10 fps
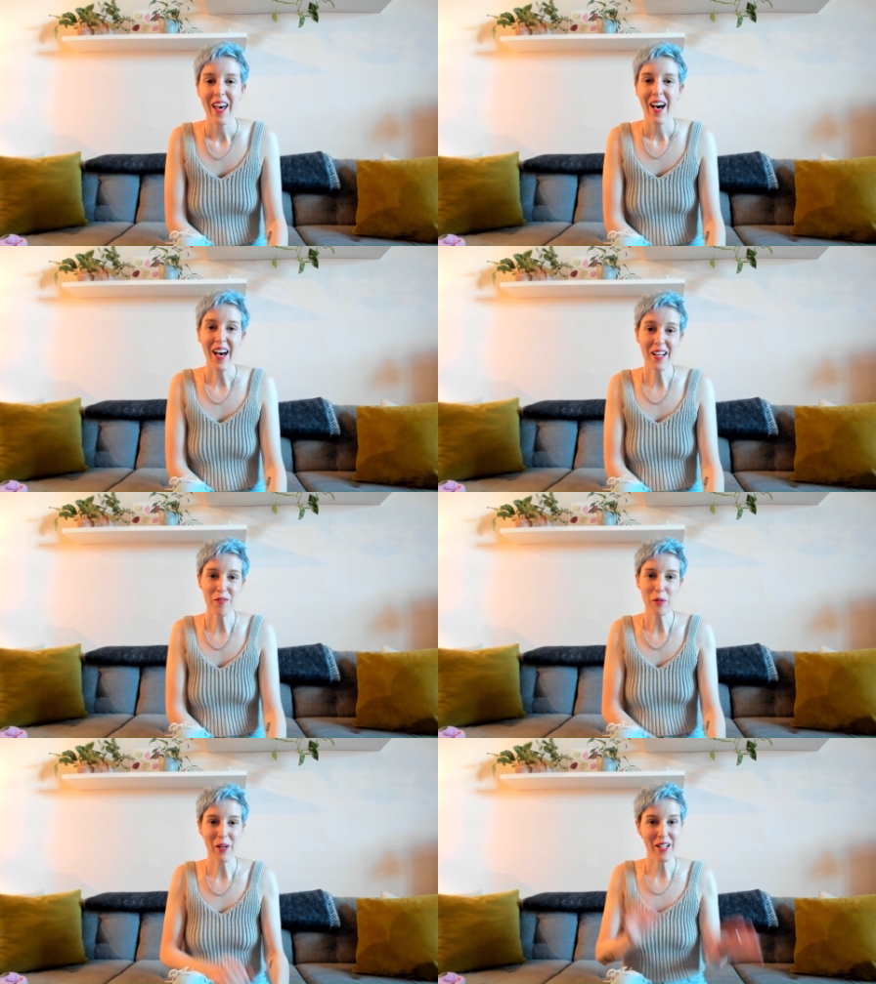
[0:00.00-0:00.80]
Hi,
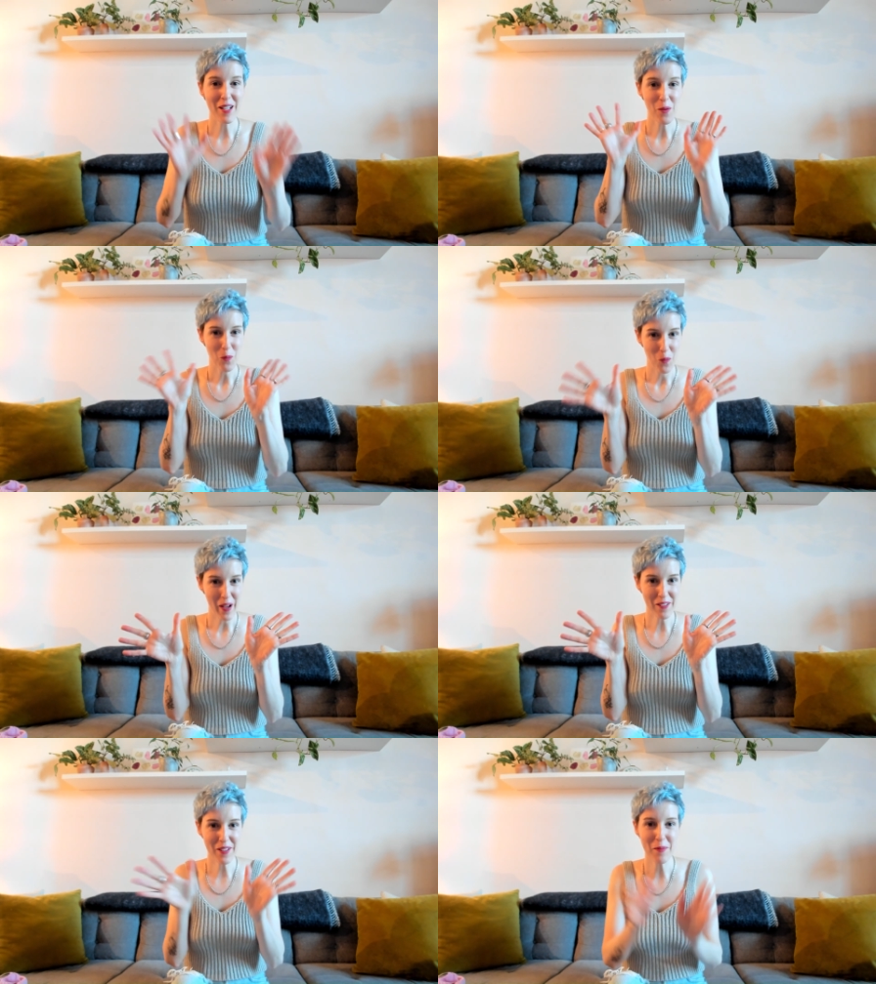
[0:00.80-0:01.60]
everybody.
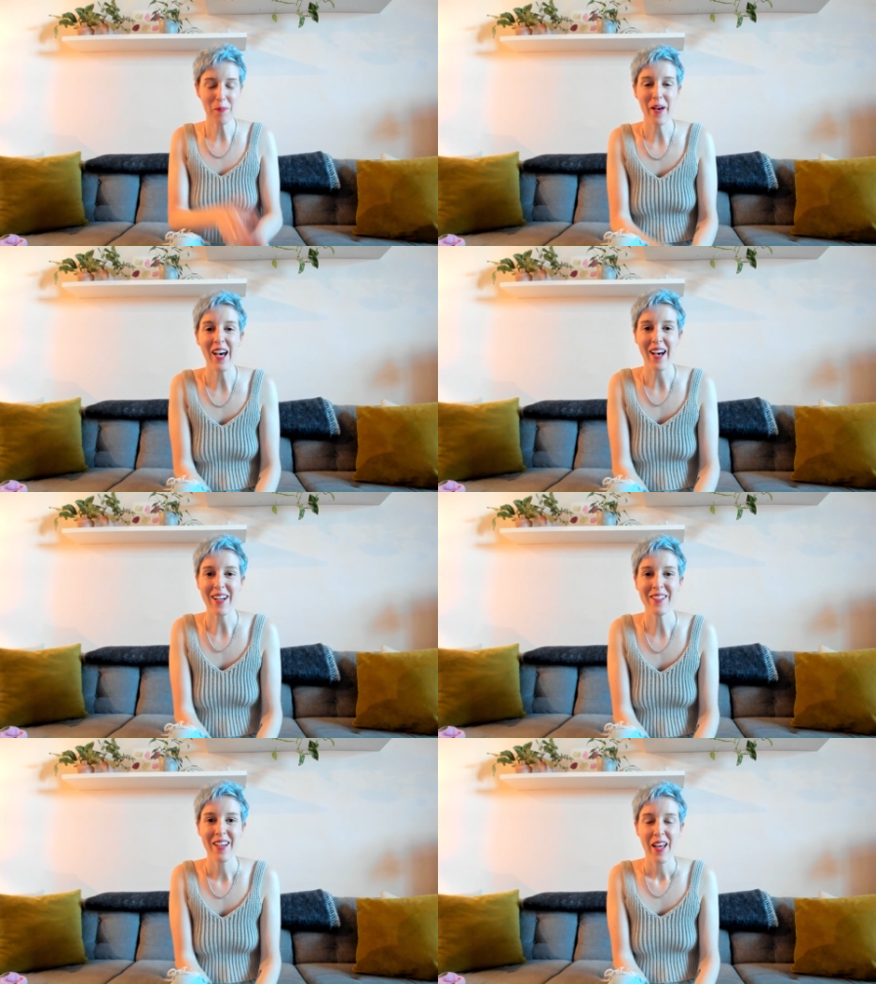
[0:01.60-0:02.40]
Welcome
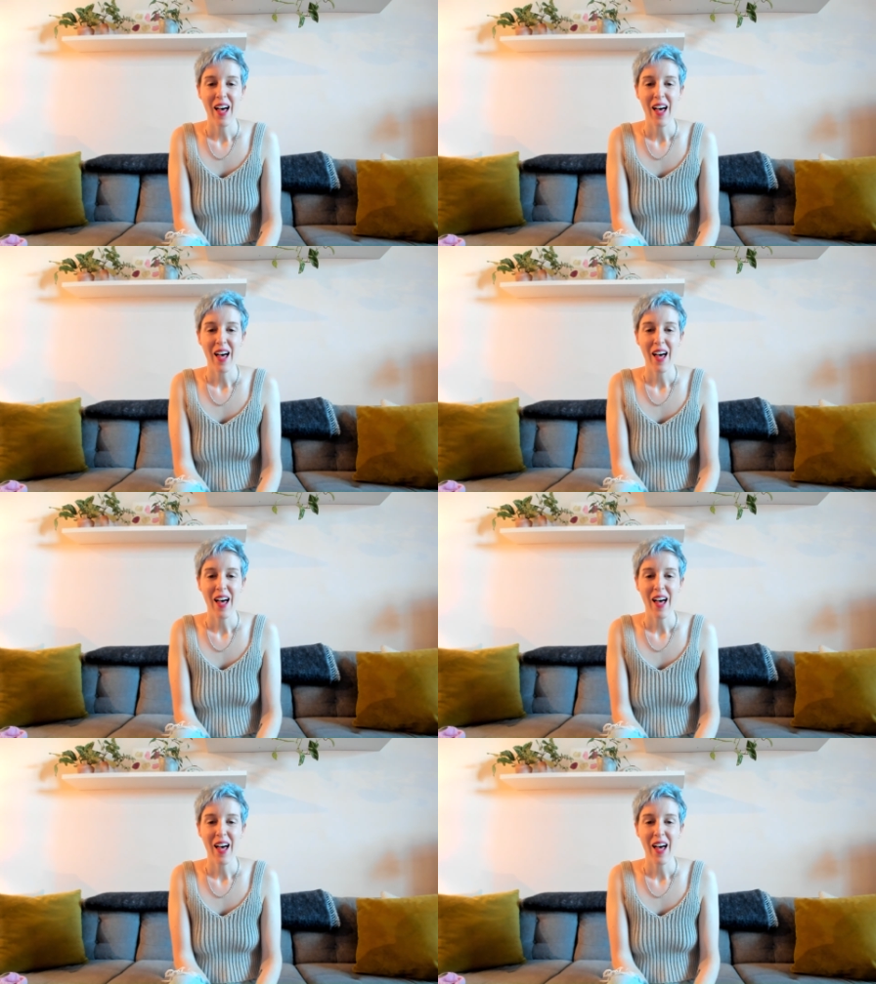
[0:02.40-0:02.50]
back.